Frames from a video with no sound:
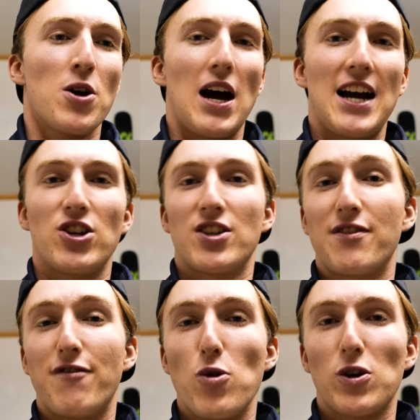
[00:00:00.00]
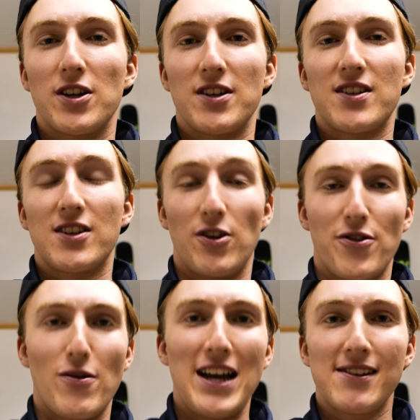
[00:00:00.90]
I just focused on
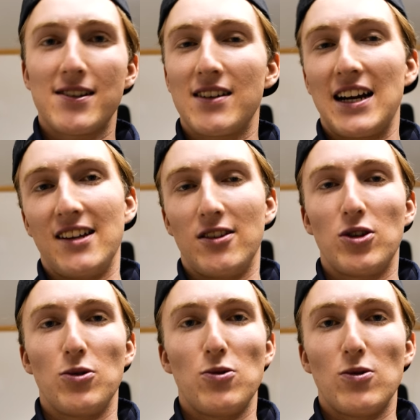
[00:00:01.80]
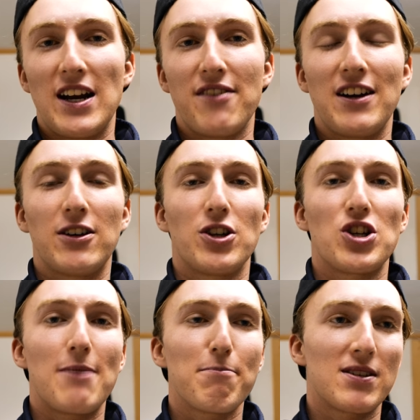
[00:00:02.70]
the rails. I didn't do anything on the
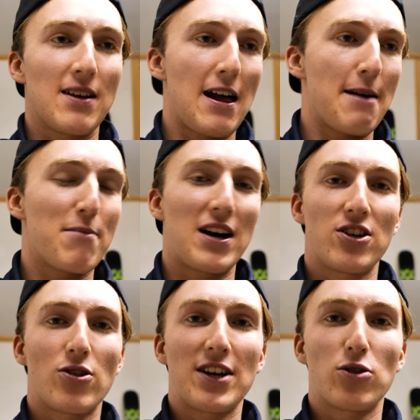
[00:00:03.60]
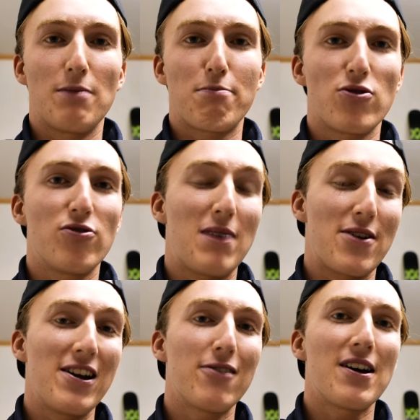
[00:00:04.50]
jumps. I tried to improve my
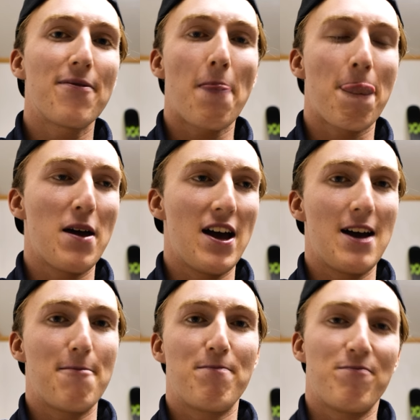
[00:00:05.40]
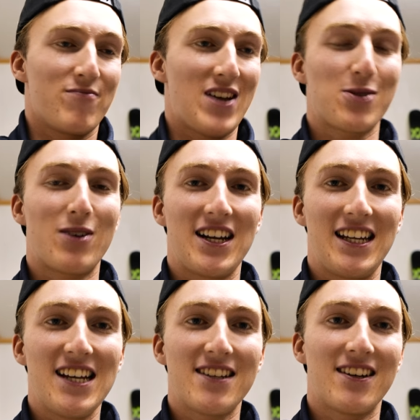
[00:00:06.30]
rail run, that's what I
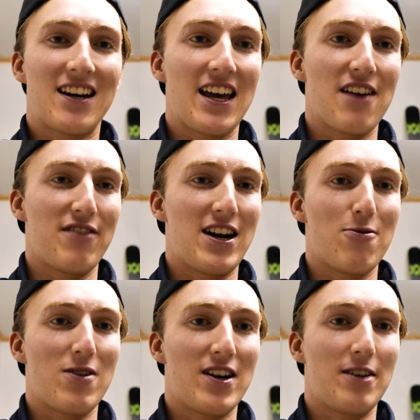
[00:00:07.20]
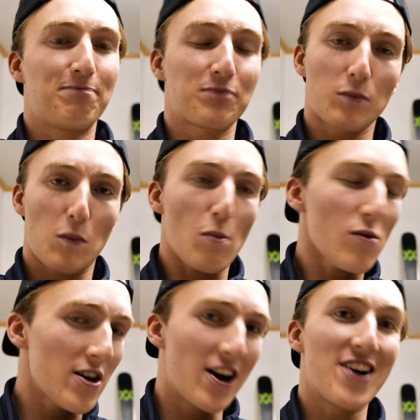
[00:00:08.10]
did. I have now a
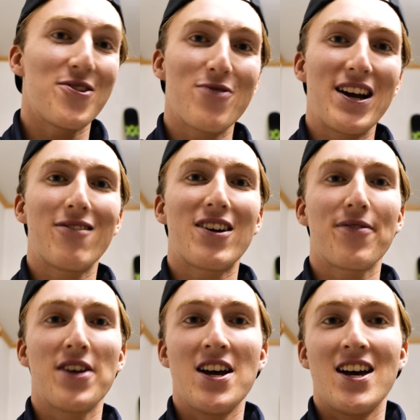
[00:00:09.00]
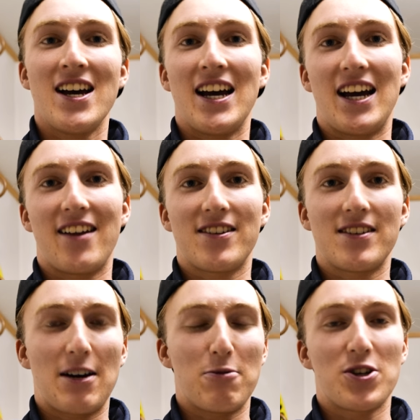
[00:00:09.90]
harder rail run,
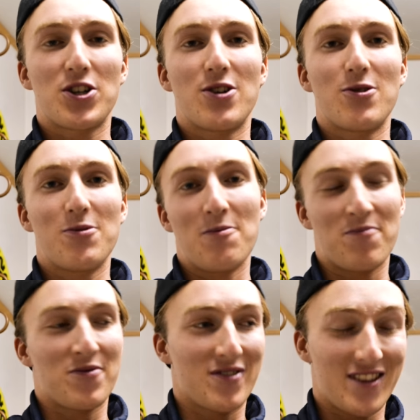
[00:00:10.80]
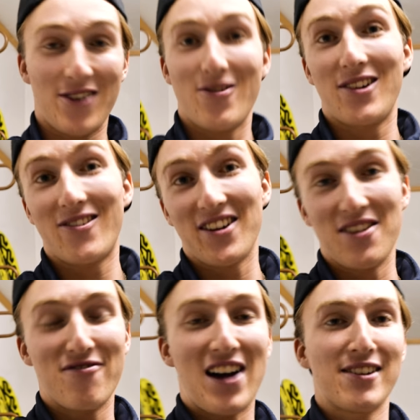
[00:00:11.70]
and I want to show that rail run in
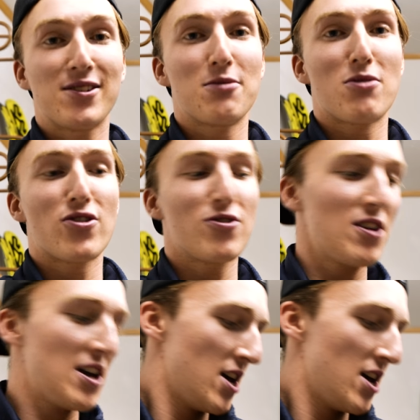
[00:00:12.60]
finals tomorrow.